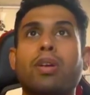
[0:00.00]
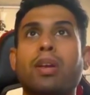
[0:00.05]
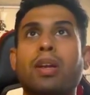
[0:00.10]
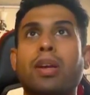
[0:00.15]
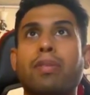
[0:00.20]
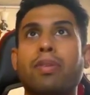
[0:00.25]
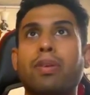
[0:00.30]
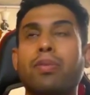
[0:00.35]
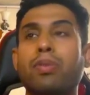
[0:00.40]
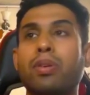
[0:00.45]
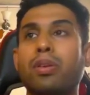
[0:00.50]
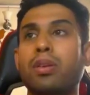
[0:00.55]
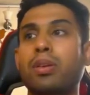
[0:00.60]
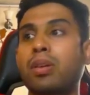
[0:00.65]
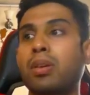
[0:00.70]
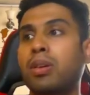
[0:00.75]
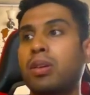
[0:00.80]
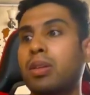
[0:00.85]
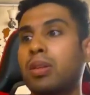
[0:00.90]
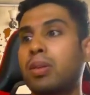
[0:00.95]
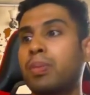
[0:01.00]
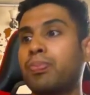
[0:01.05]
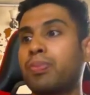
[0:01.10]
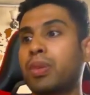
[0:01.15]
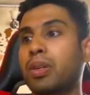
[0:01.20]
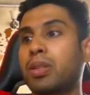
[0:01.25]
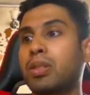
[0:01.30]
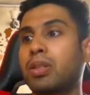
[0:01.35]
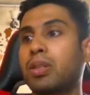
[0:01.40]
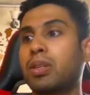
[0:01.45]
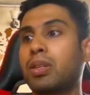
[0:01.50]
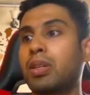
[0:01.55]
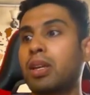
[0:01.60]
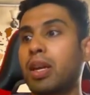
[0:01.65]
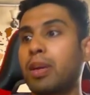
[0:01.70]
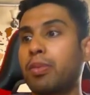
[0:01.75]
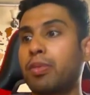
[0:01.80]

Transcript: Like, we want a certain type